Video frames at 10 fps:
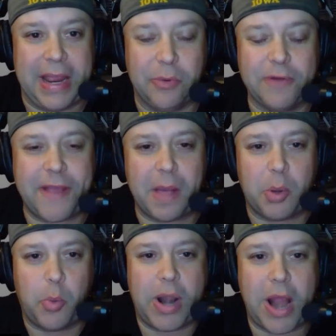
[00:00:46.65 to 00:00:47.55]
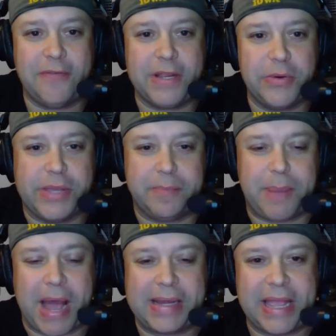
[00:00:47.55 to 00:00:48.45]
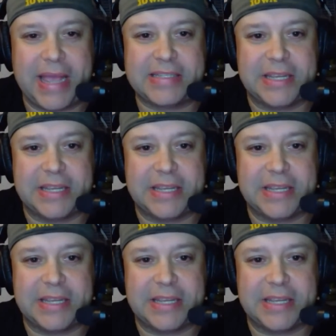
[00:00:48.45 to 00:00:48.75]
We're available wherever you get podcasts.